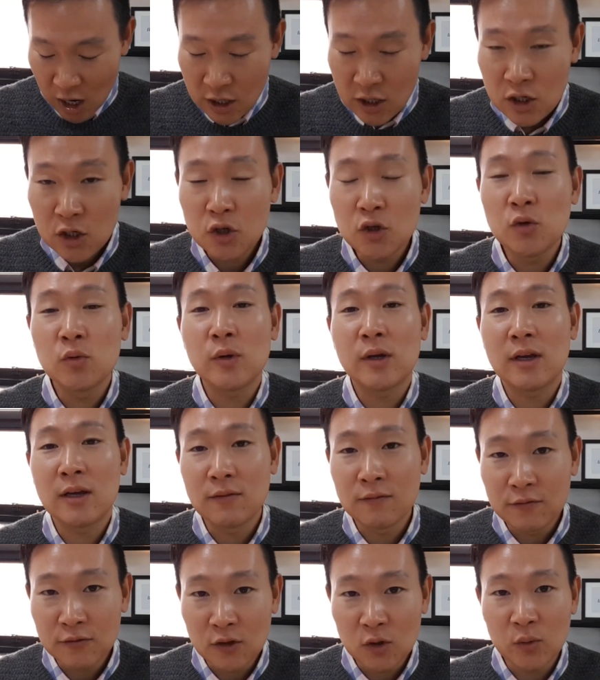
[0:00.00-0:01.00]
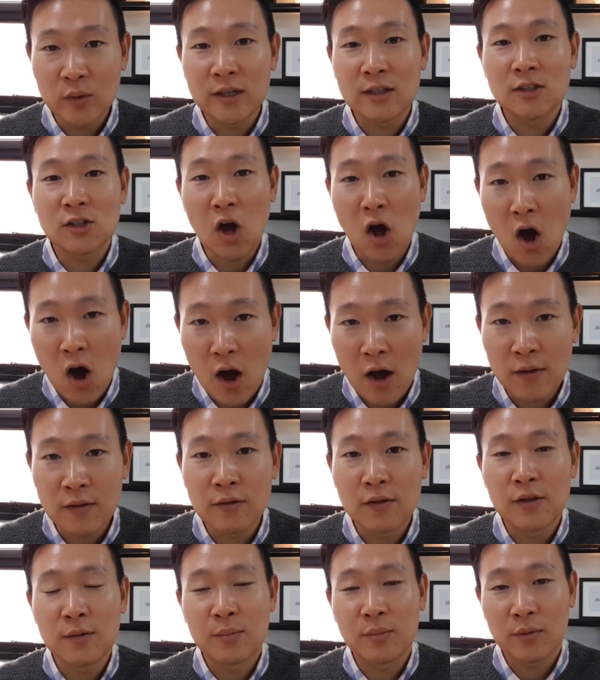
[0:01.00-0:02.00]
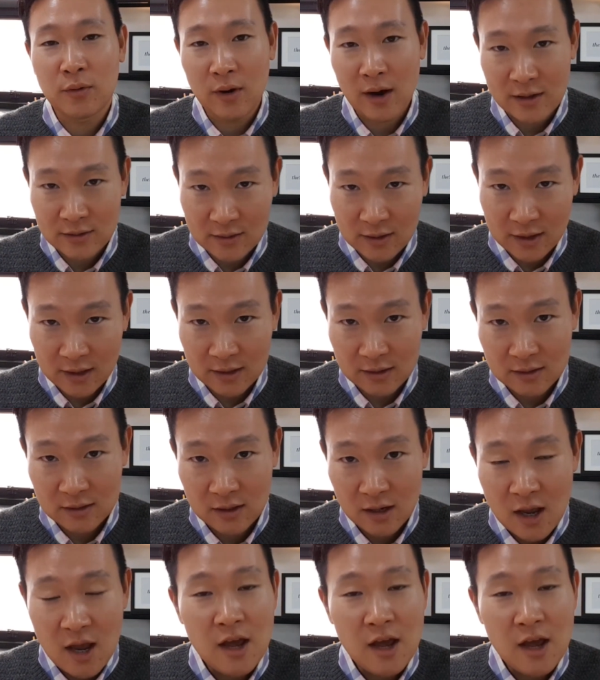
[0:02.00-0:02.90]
undue influence on the president.